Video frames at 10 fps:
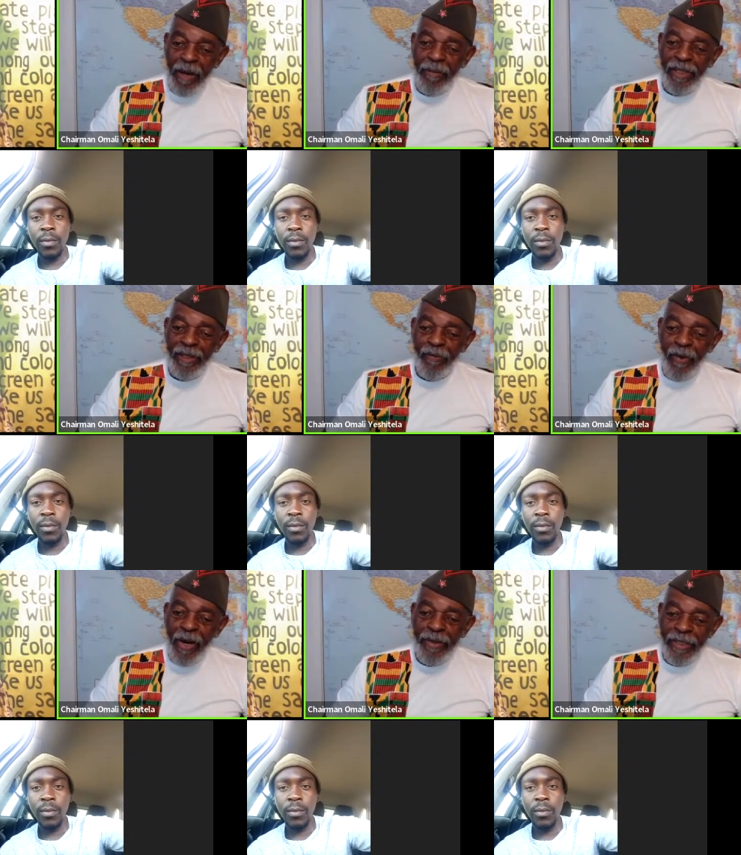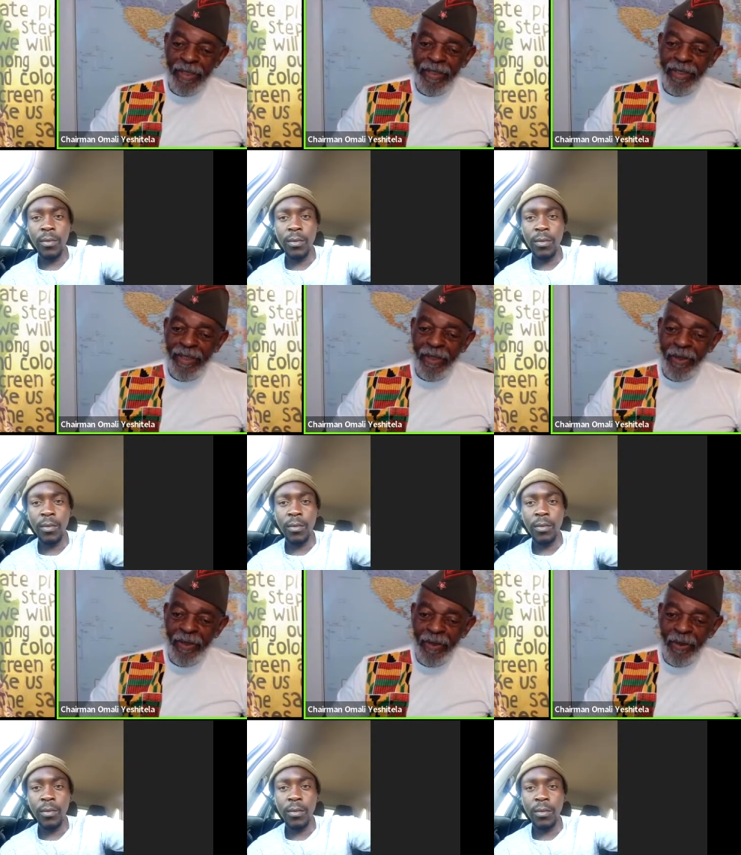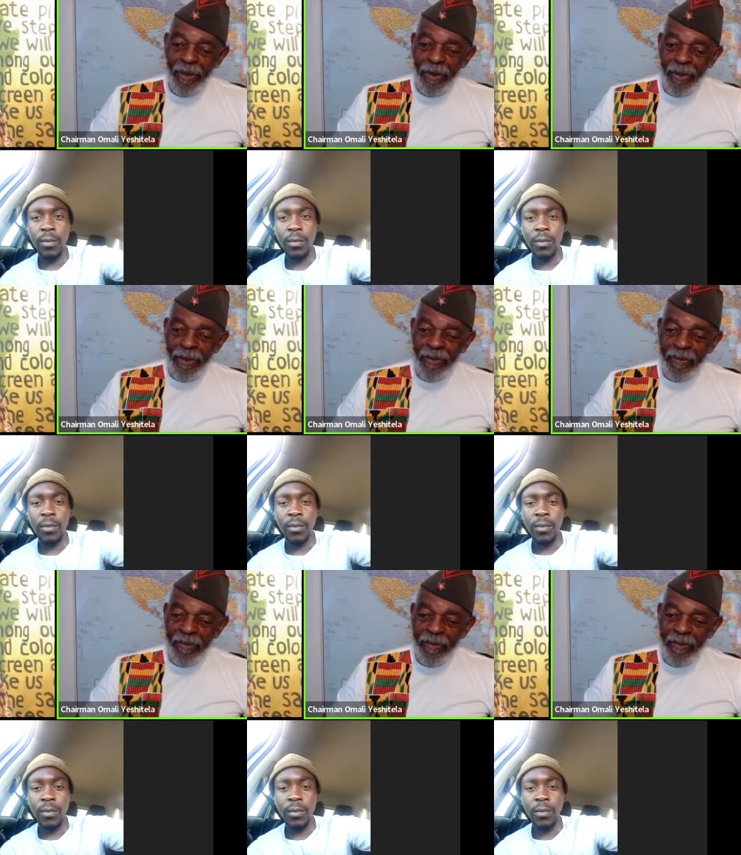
Speaker 1: Comrade Tafari, it's good to see you. Uhuru.